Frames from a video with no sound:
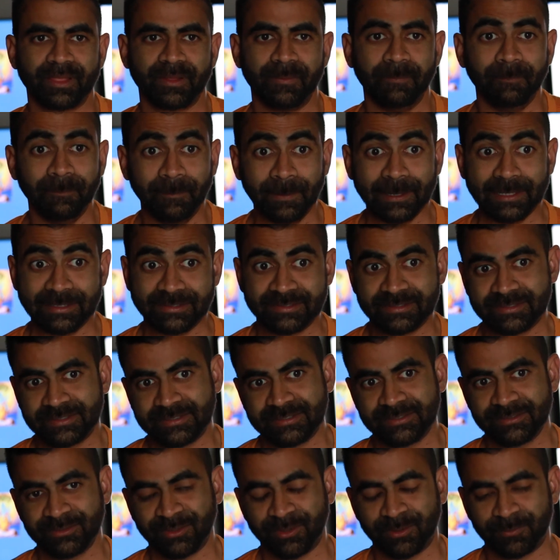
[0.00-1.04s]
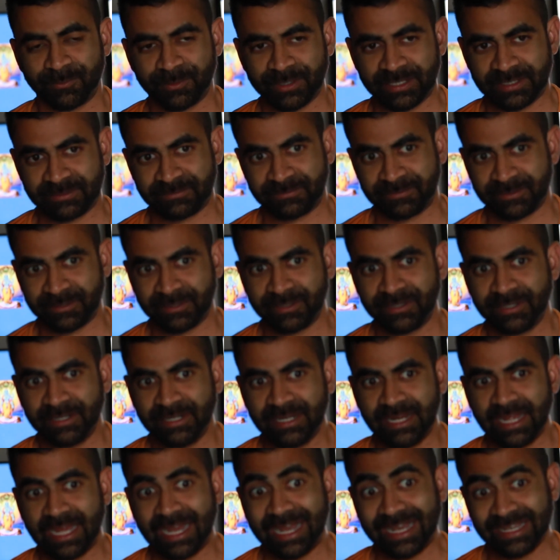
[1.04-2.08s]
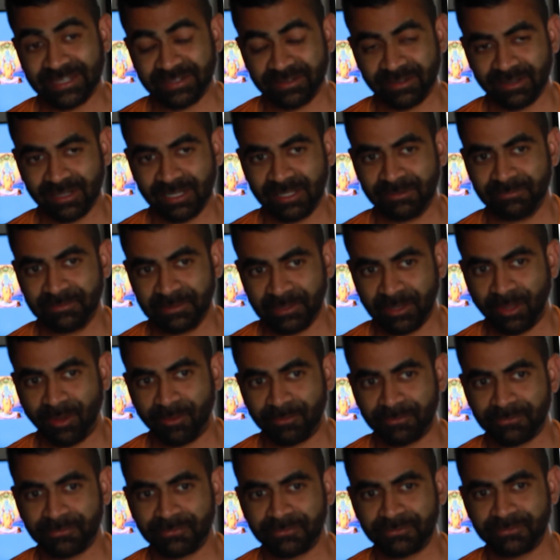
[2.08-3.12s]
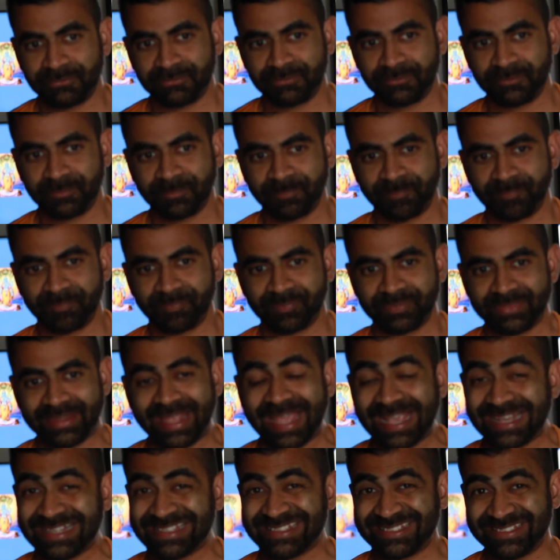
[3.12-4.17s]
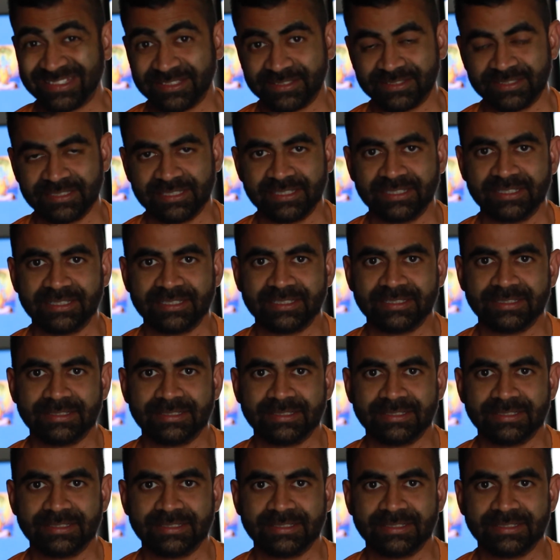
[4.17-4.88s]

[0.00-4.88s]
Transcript: bliss or whatever higher level of ecstasy.